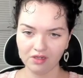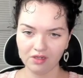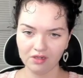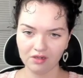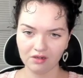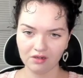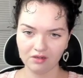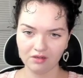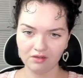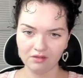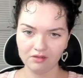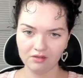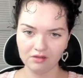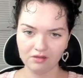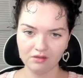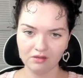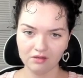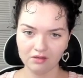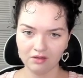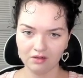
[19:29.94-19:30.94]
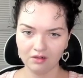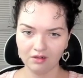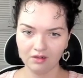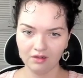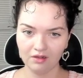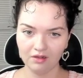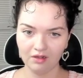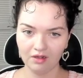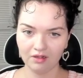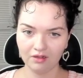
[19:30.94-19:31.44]
And
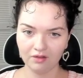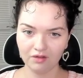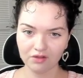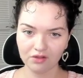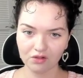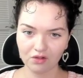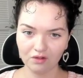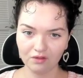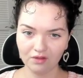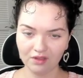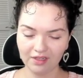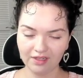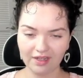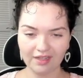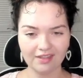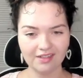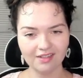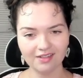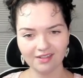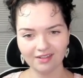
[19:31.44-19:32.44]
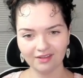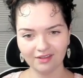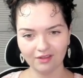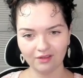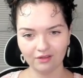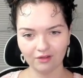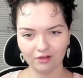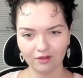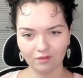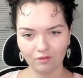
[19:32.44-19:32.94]
another Scovillain. This is like the
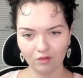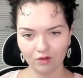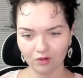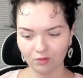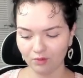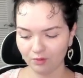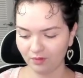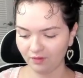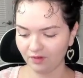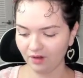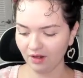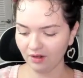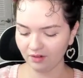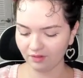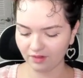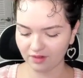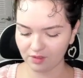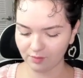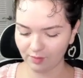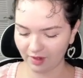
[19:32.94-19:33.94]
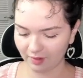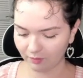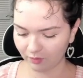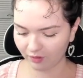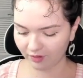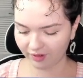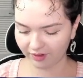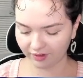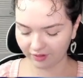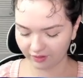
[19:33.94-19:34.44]
third or fourth one we've gotten of this bad
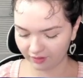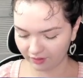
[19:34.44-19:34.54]
boy.